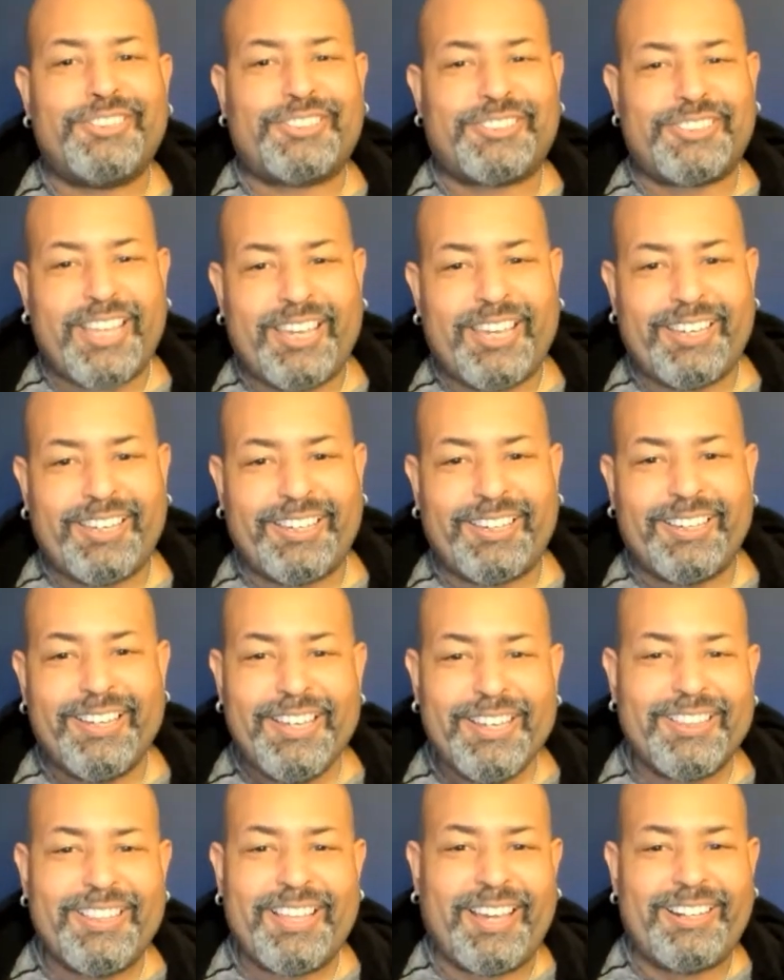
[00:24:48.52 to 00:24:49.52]
saying
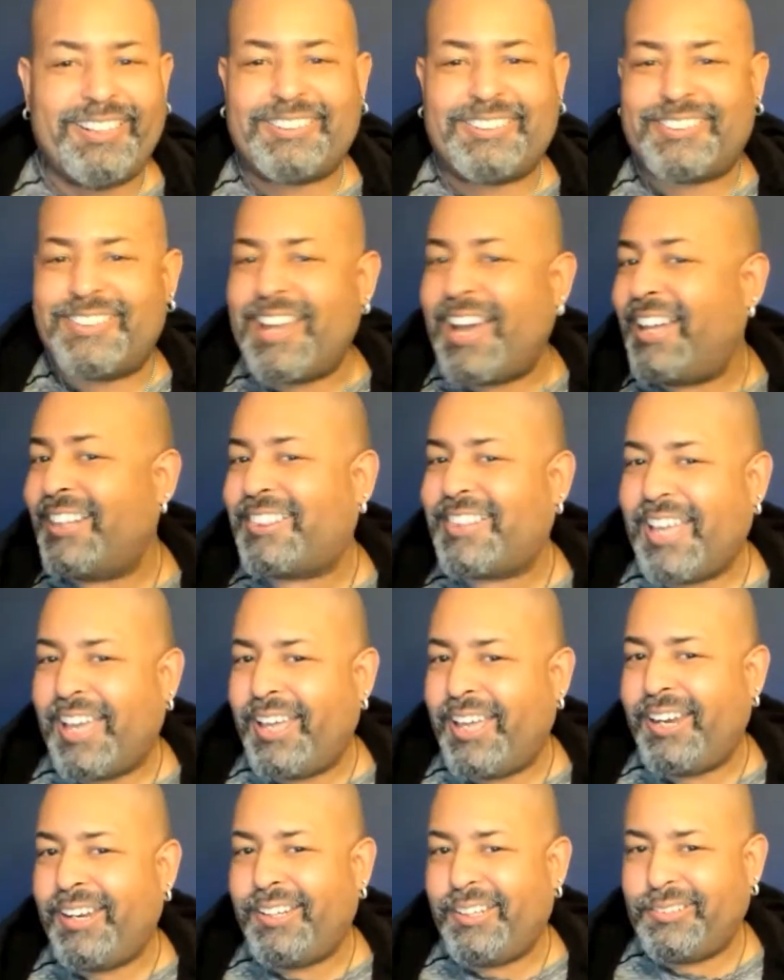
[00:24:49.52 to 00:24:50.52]
that it's not
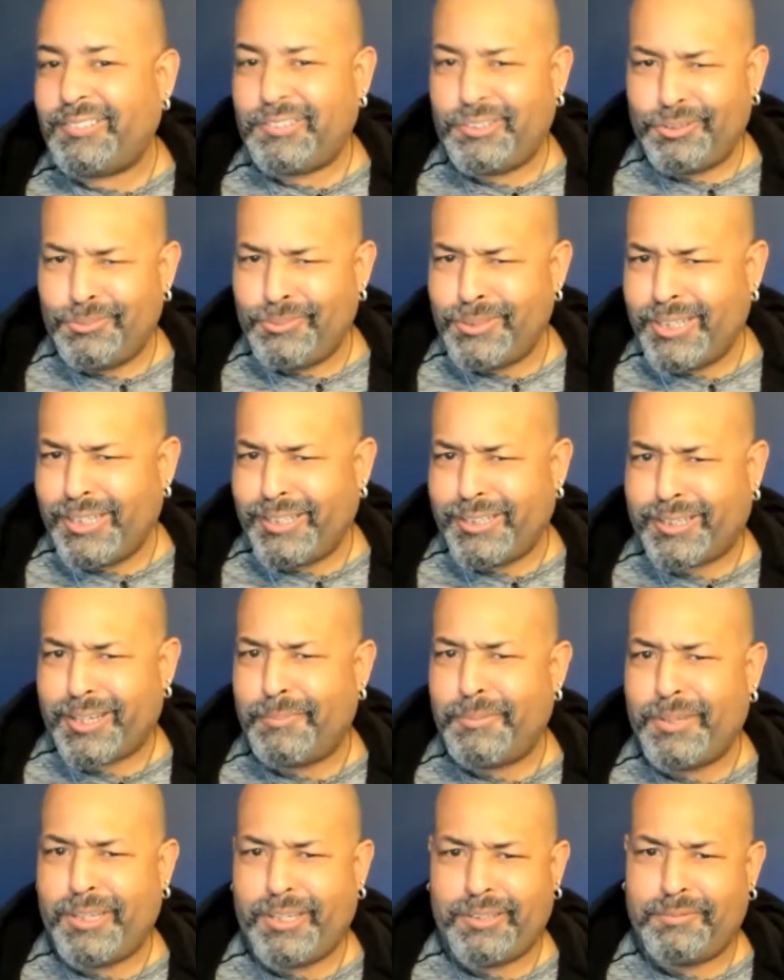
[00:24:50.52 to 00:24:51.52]
that unique. I
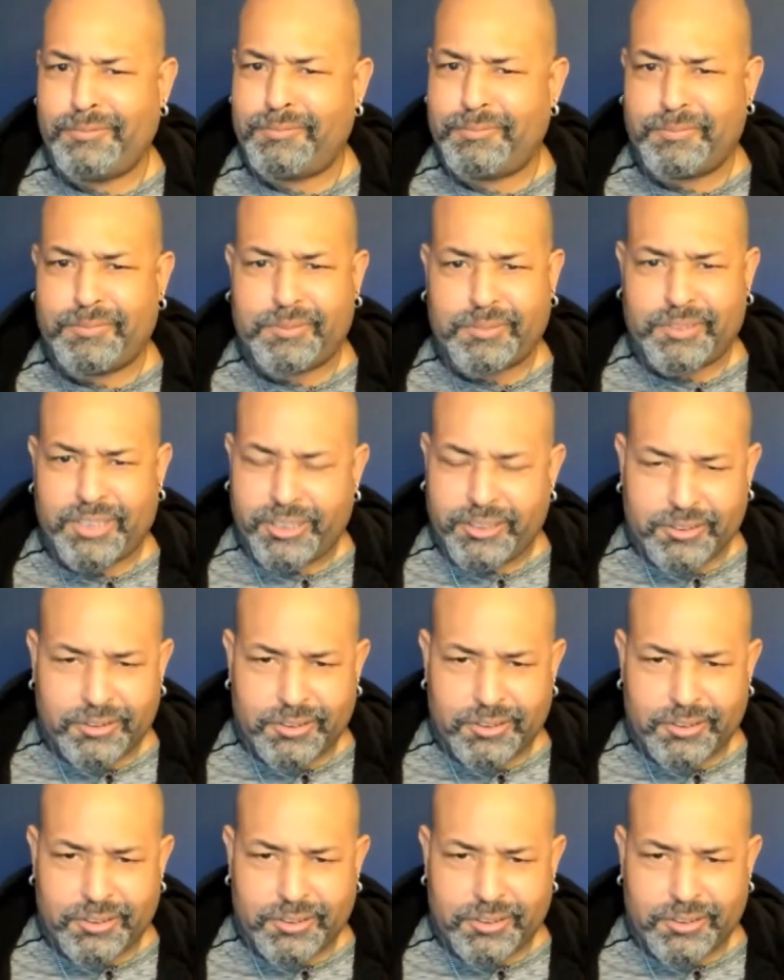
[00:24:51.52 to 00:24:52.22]
mean, Disney.